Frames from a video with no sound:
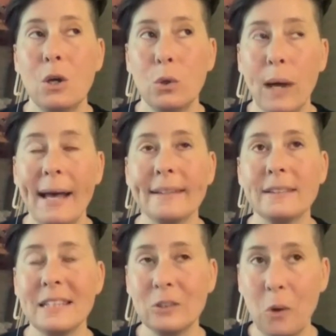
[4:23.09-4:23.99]
who
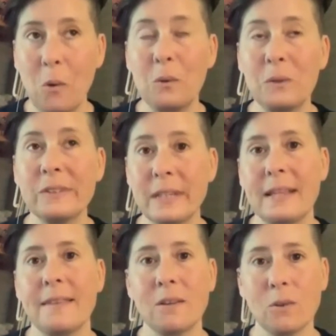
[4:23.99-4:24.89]
has these holes
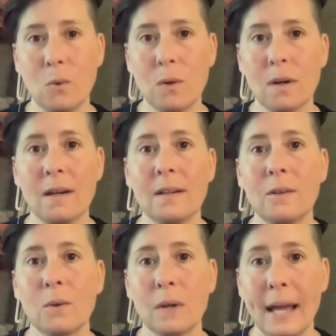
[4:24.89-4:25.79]
in their
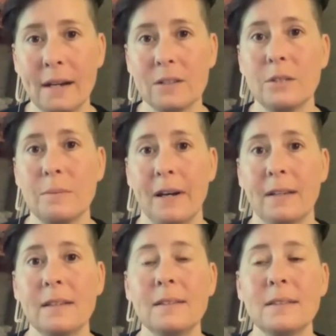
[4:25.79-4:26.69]
aura or energy
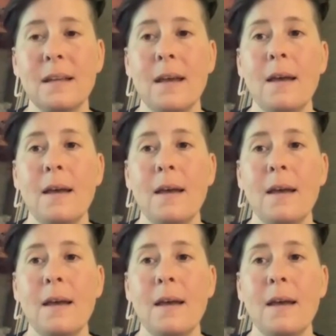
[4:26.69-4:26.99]
bodies,